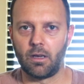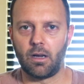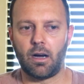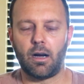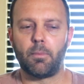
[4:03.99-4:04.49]

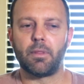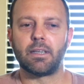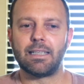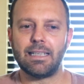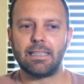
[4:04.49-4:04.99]
the
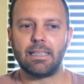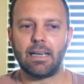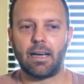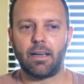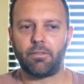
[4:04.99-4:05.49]

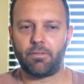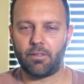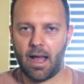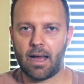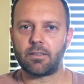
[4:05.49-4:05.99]
DCI
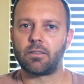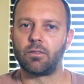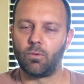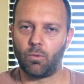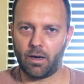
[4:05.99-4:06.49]
flat
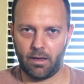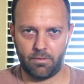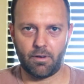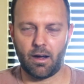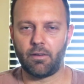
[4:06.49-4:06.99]

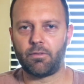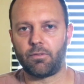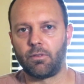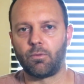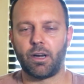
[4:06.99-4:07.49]

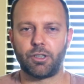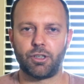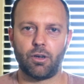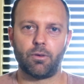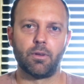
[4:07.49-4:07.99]
185
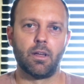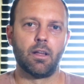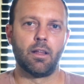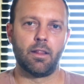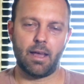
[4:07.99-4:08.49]
ratio,
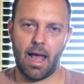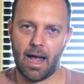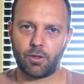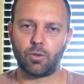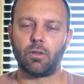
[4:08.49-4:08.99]
the
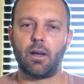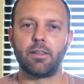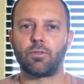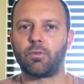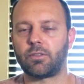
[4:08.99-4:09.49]
actual
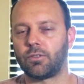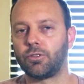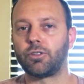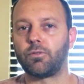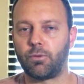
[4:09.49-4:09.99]
lines of
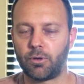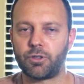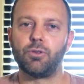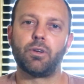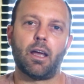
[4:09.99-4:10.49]
resolution for
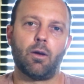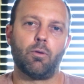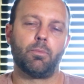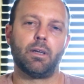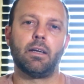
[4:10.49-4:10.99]
2K
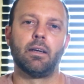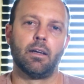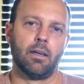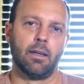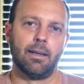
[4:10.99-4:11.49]
would be
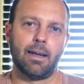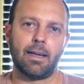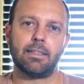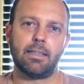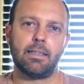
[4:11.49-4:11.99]

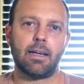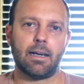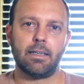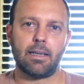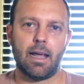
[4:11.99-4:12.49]

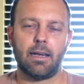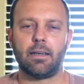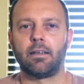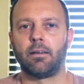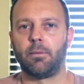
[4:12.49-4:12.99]
1998
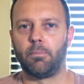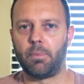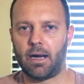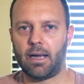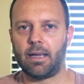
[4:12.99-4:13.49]

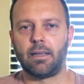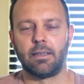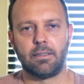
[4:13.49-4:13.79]
by